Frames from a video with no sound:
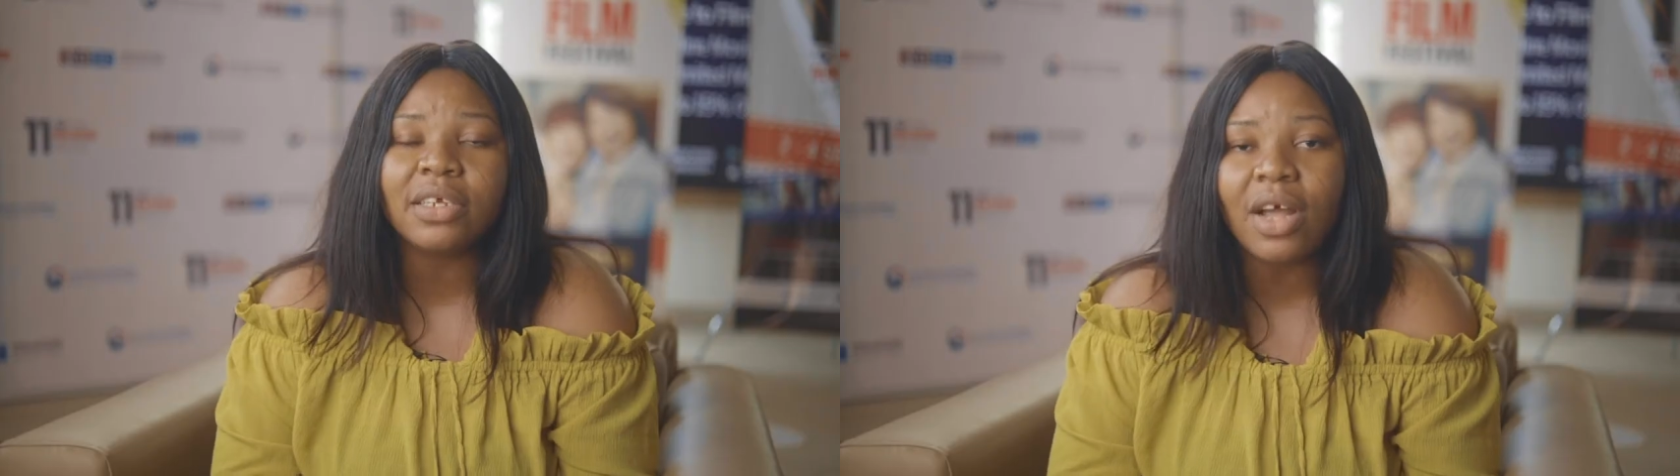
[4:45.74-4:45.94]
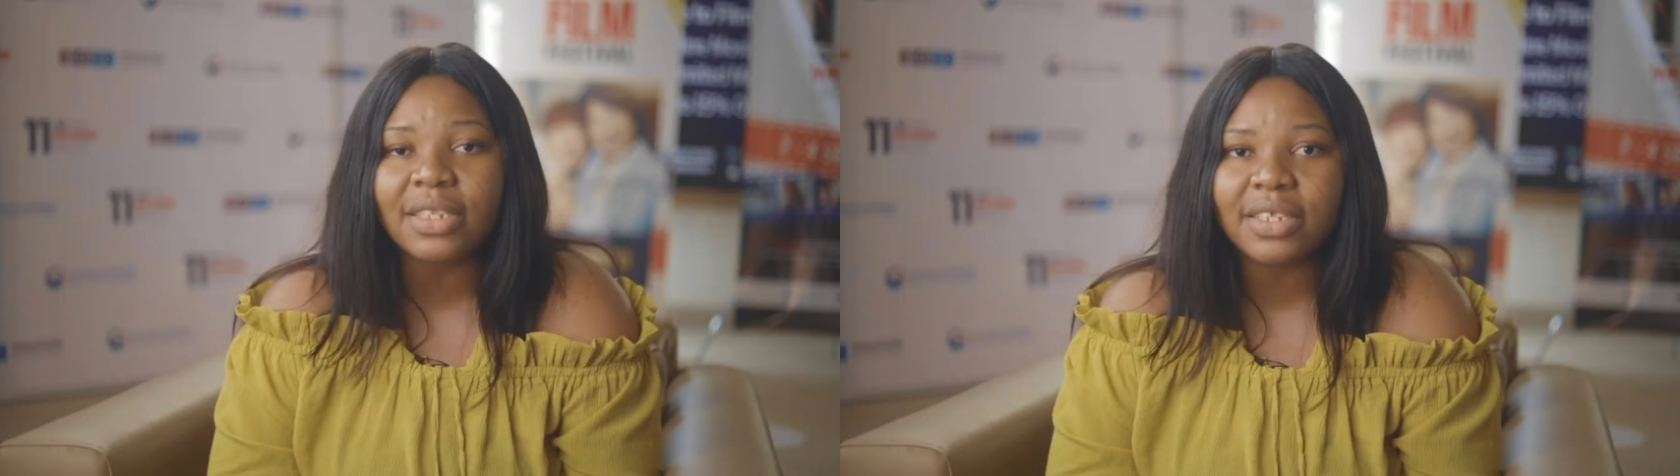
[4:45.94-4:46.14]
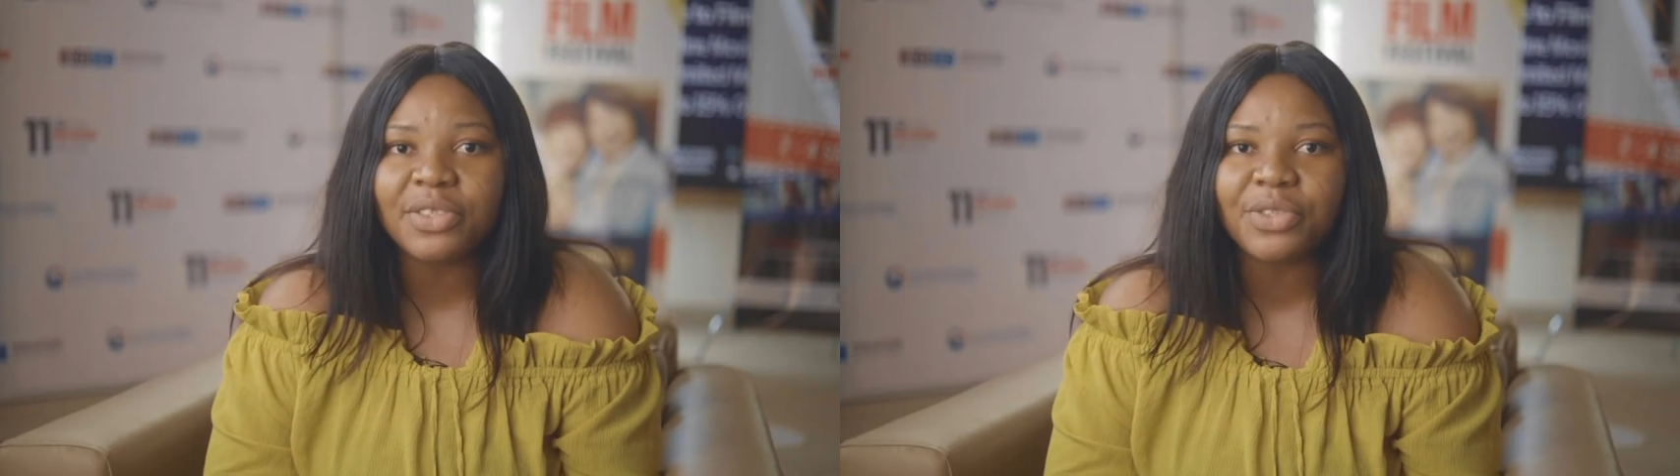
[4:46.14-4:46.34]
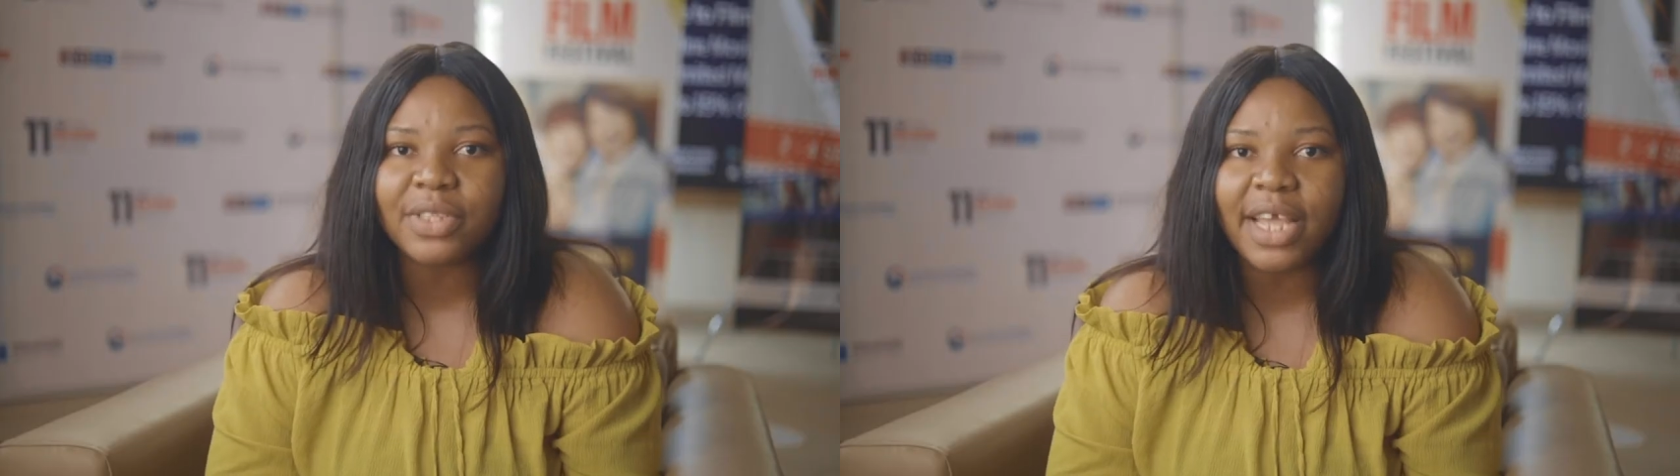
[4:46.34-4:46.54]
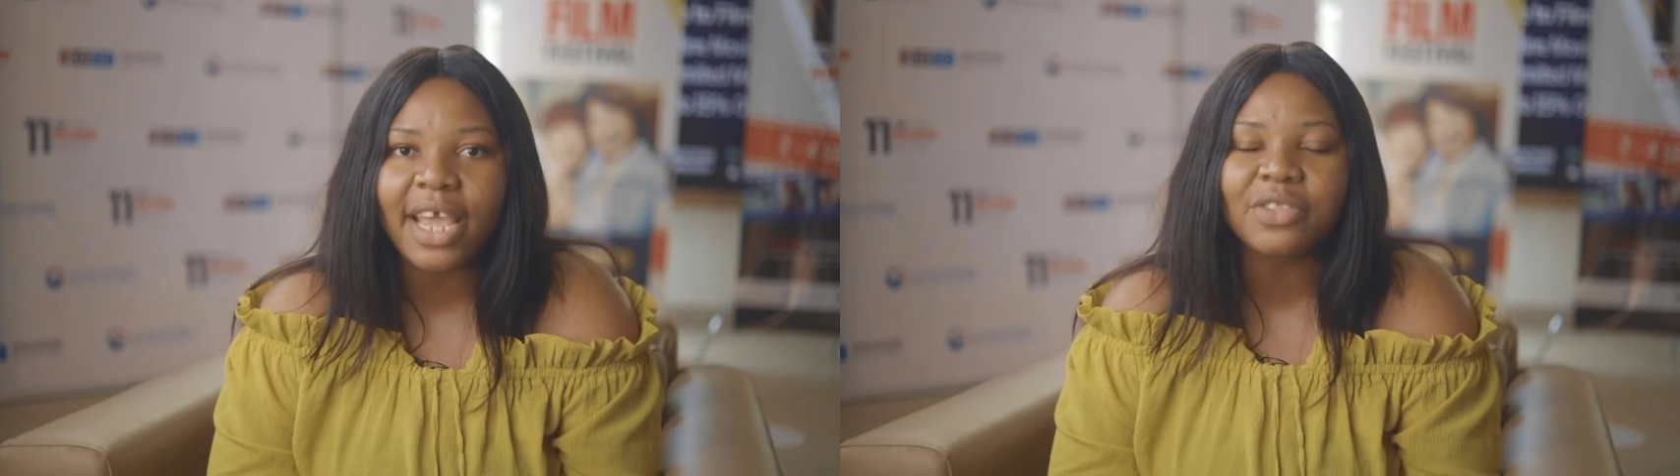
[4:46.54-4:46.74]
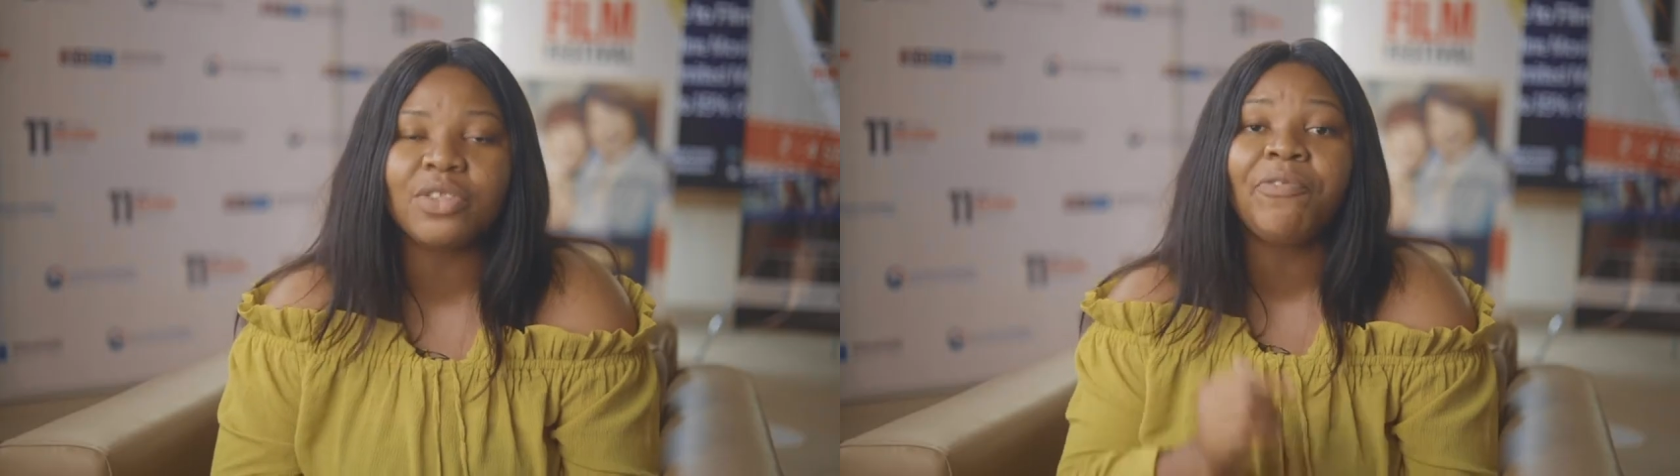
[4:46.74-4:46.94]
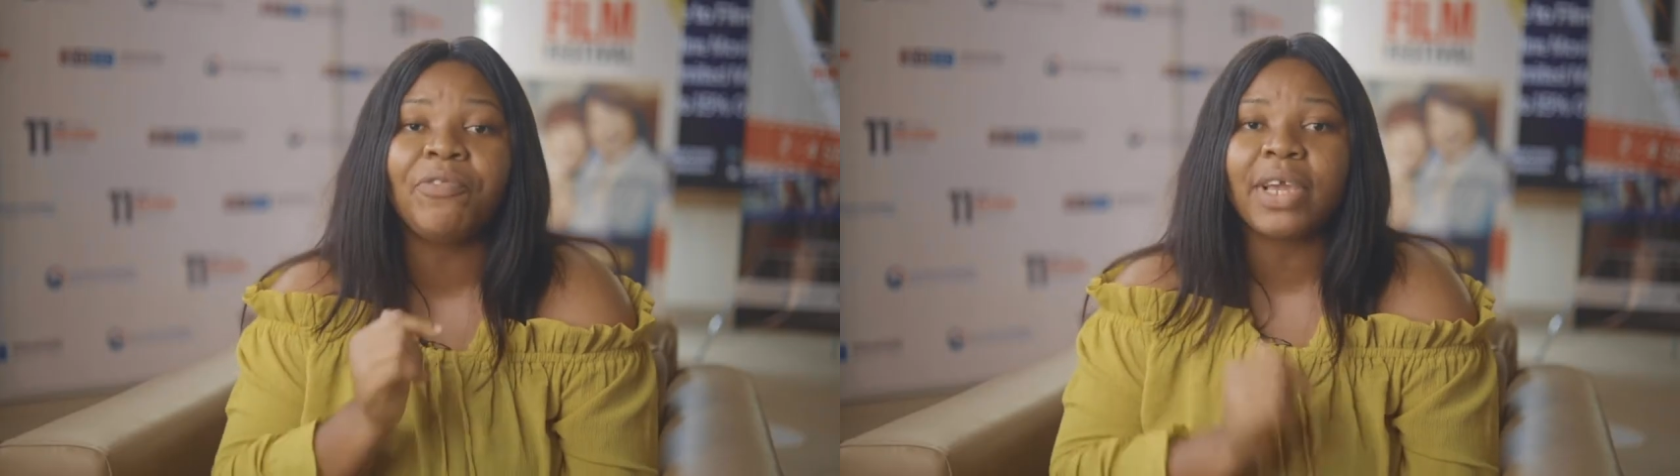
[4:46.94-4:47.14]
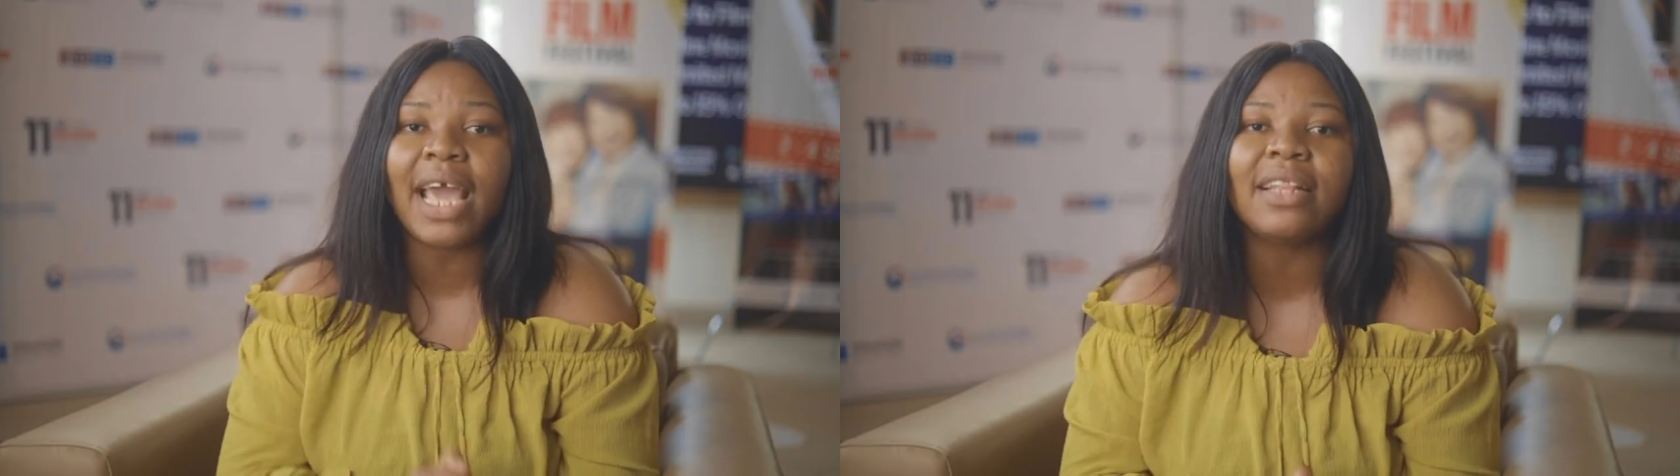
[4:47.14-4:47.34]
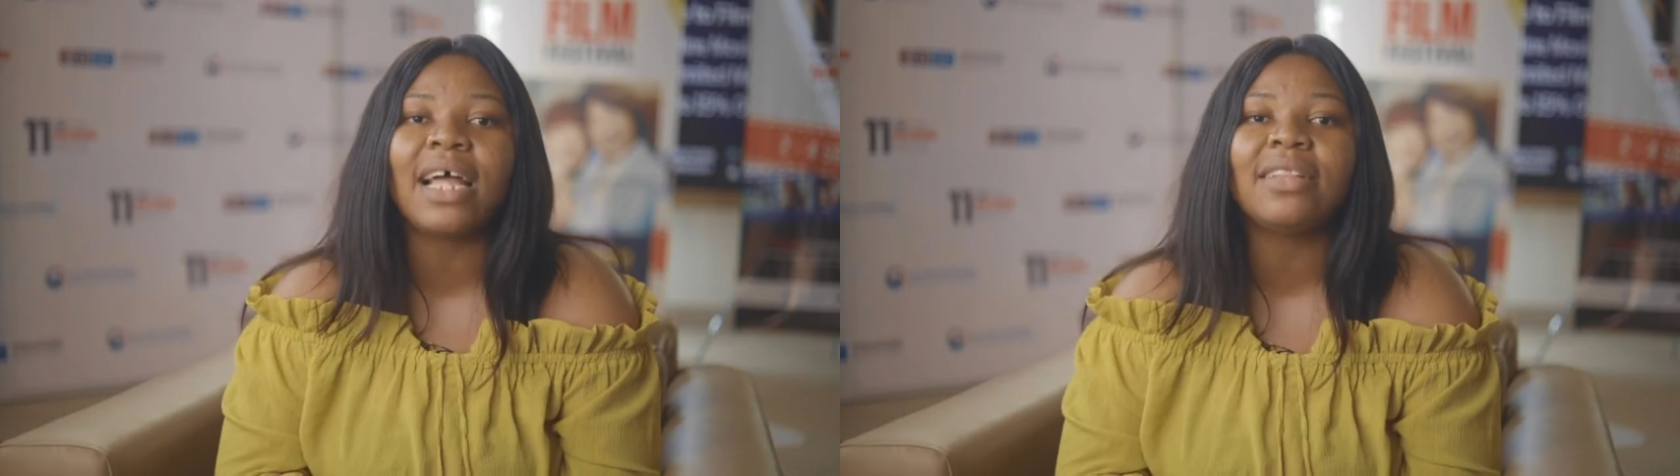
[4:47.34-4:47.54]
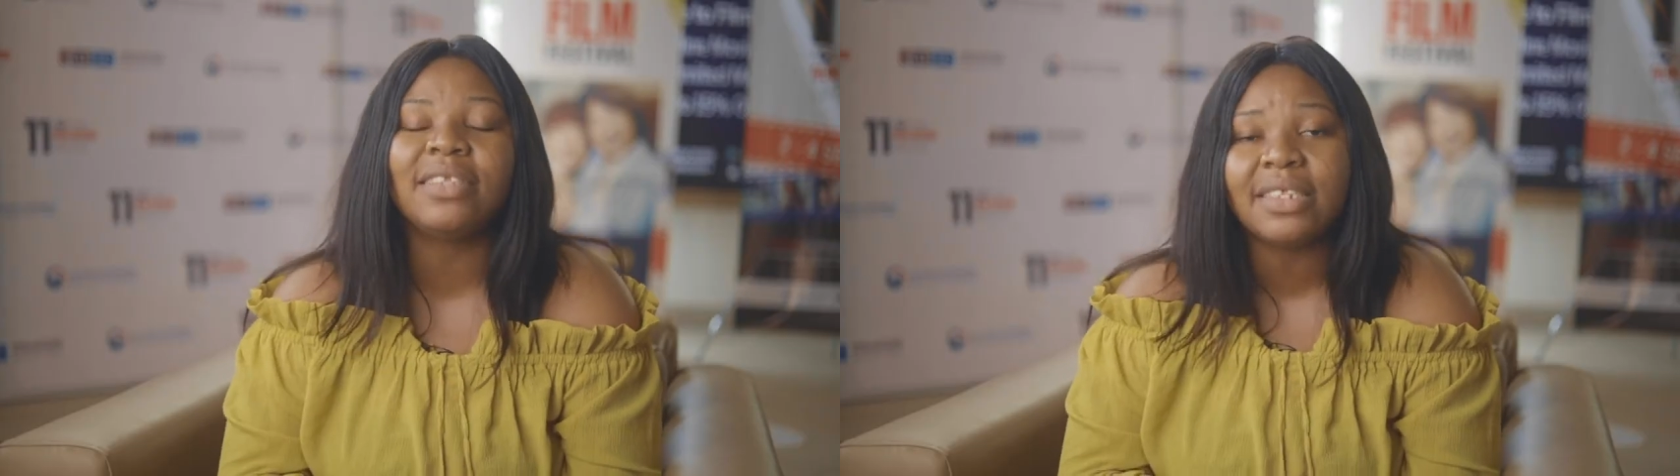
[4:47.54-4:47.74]
curtains today, do not forget
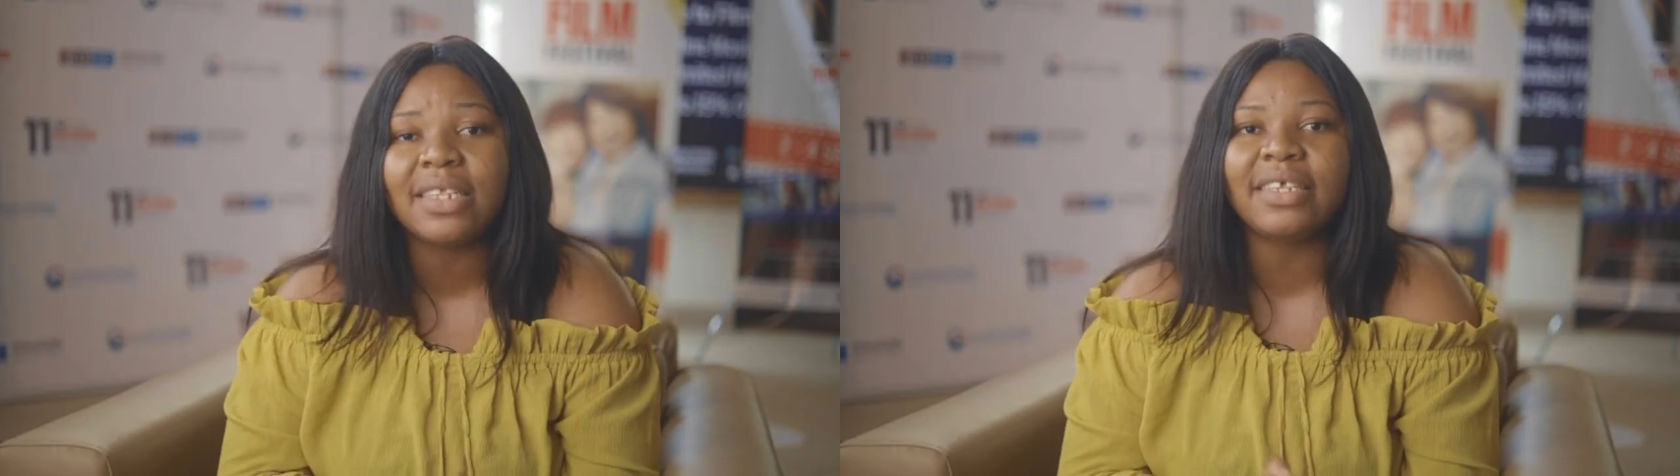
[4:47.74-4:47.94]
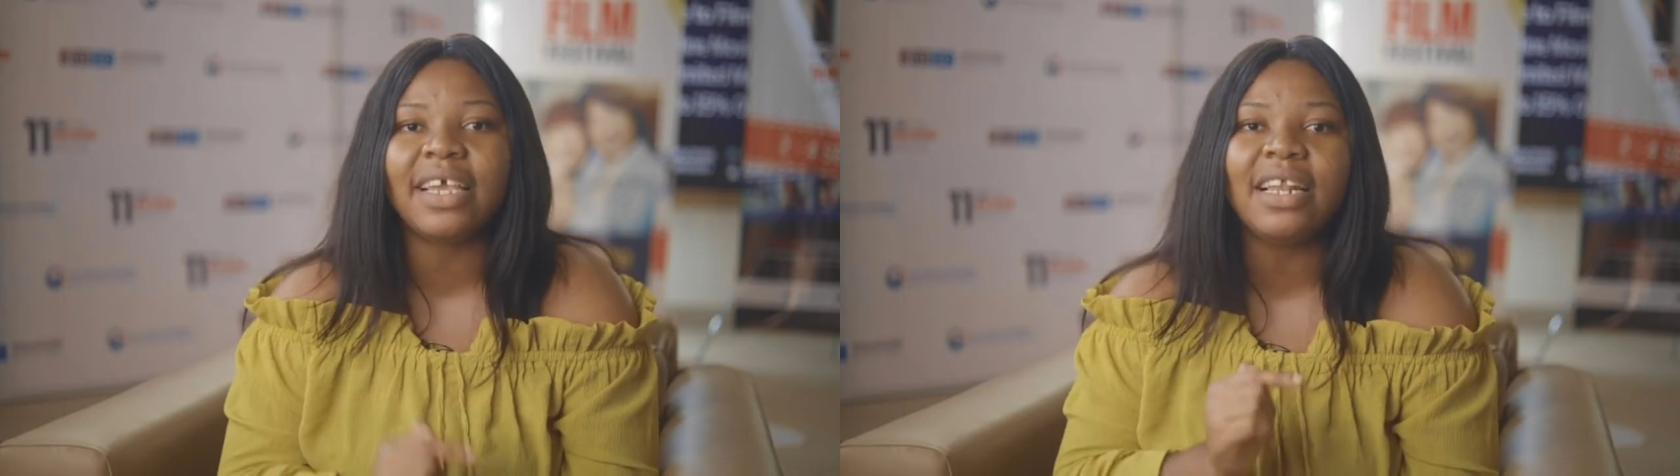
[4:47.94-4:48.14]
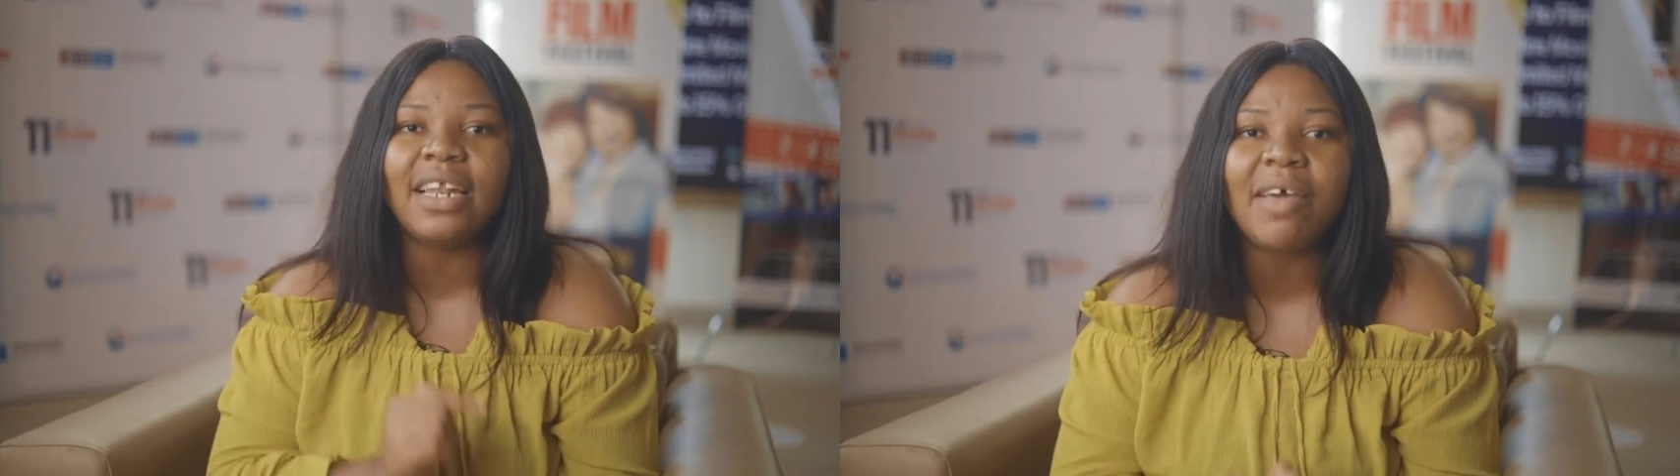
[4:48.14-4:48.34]
that this is the